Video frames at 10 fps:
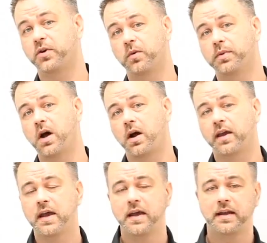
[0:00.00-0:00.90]
her blog.
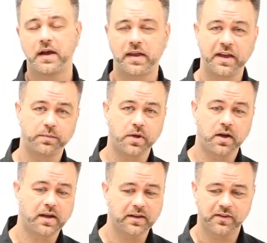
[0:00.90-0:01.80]
Now, guest
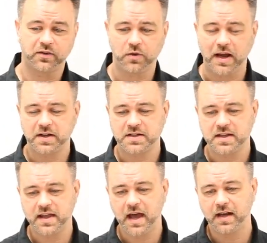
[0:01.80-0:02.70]
blogging is a
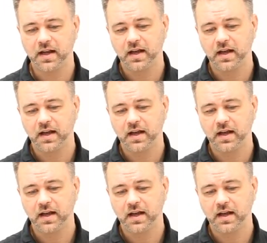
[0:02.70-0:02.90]
strategy that